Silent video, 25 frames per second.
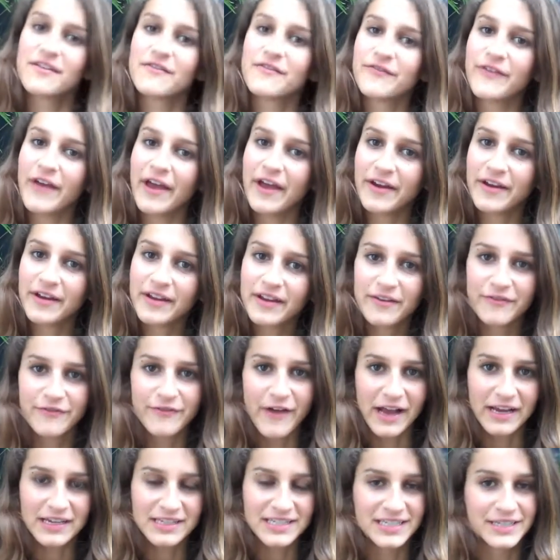a very
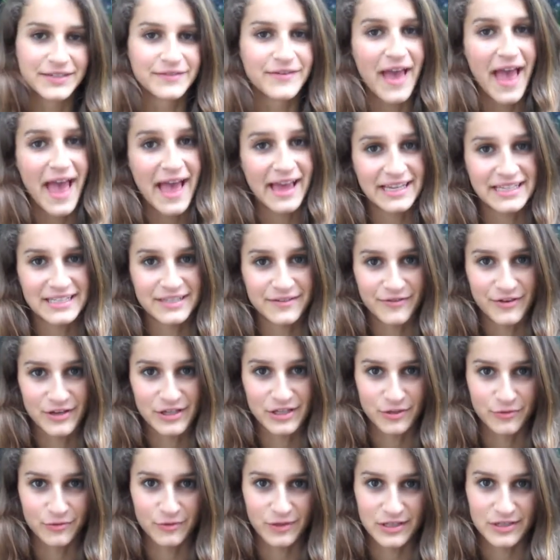effective and
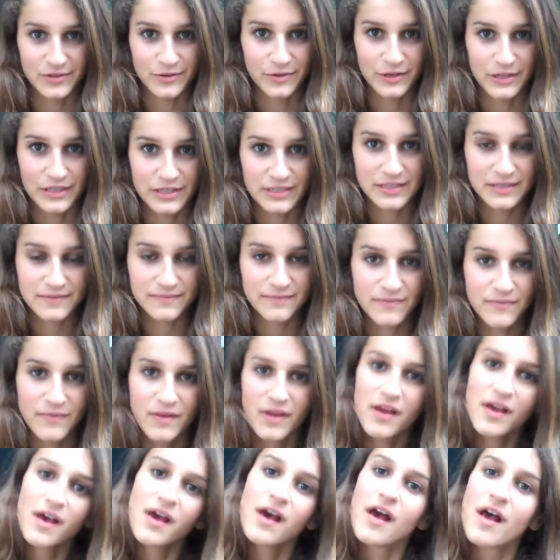efficient resource.
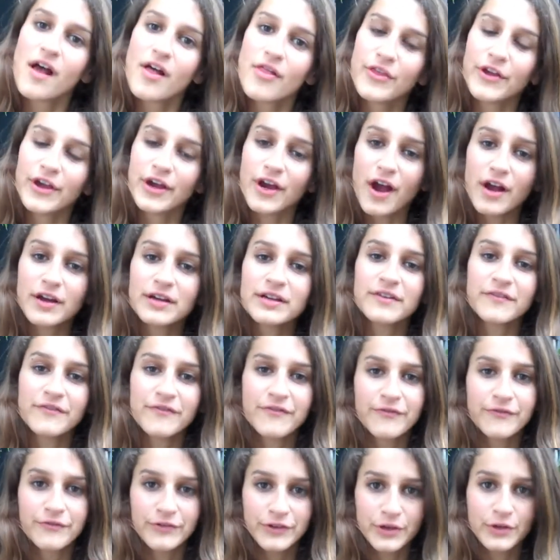There are a
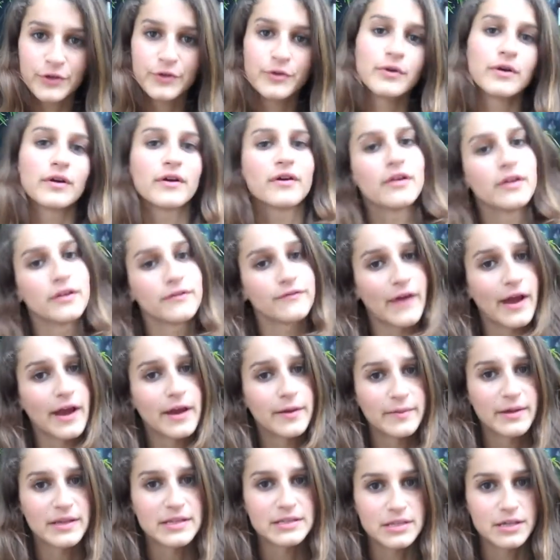few
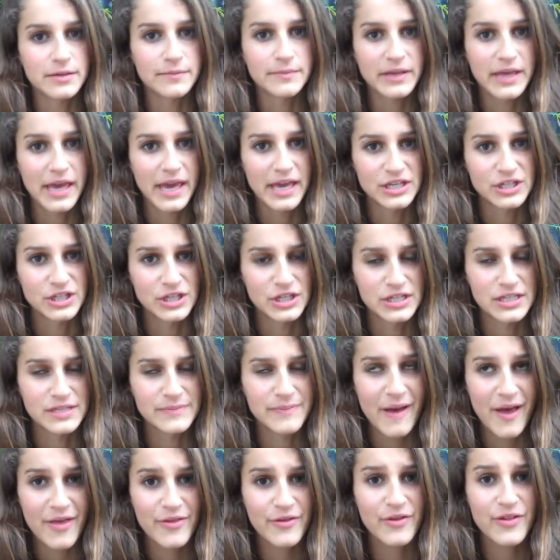environmental
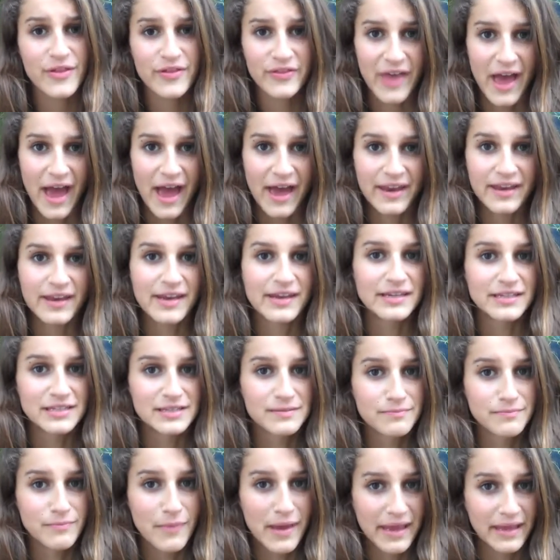implications, but other than that, it
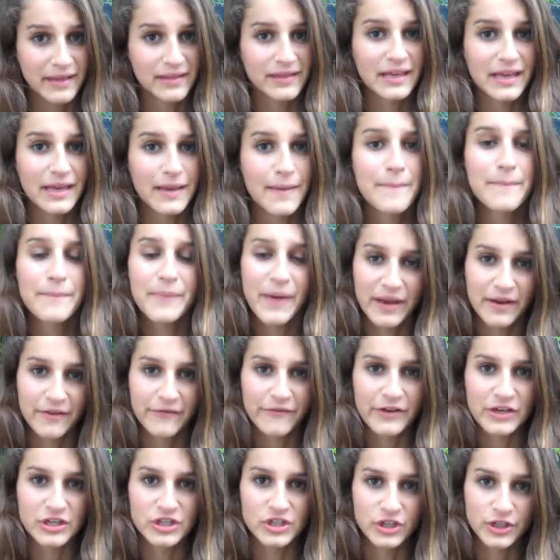is mainly
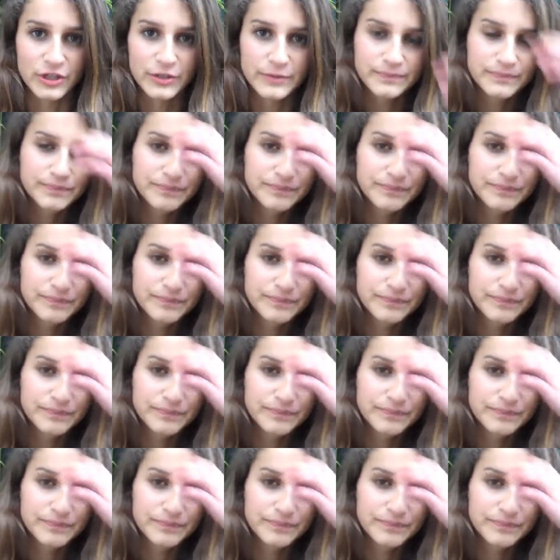beneficial.